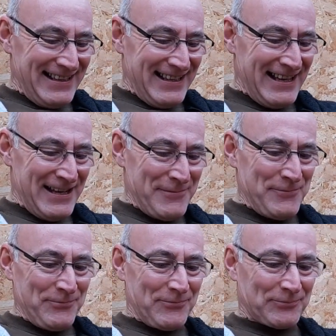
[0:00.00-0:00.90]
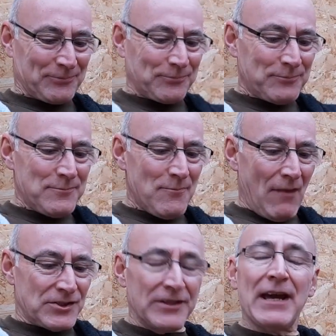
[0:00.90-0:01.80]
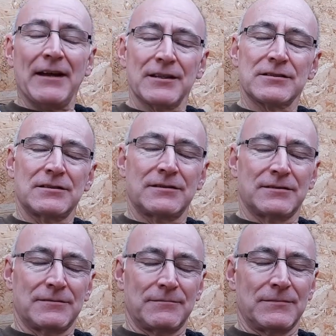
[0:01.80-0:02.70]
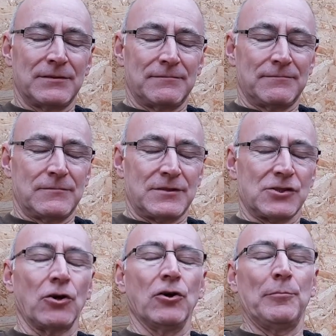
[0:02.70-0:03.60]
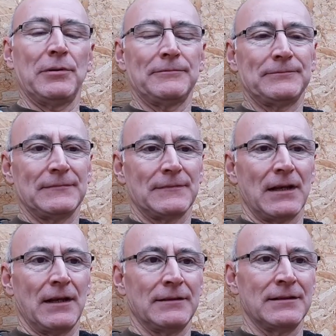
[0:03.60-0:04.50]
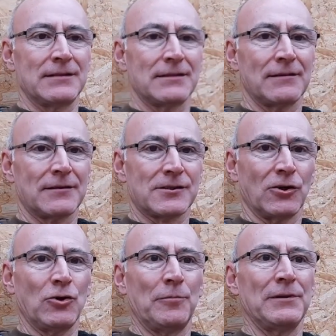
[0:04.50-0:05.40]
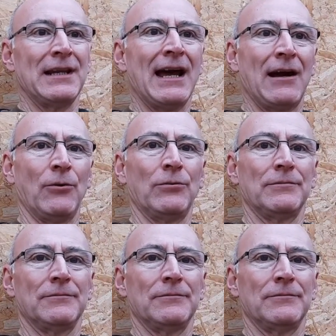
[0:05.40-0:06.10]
So yeah, stock up, and stock up now.